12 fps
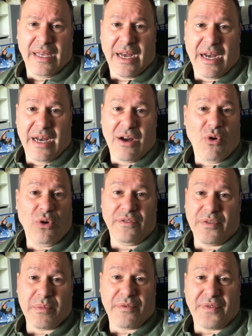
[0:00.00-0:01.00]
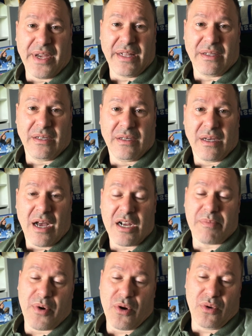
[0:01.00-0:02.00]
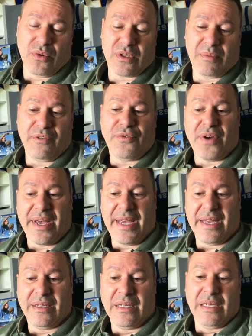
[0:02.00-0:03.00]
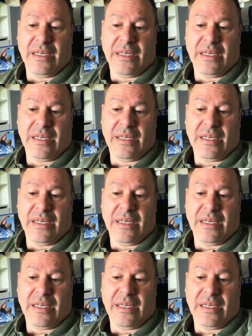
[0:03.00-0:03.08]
All of them have failed. Akbo, to be fair,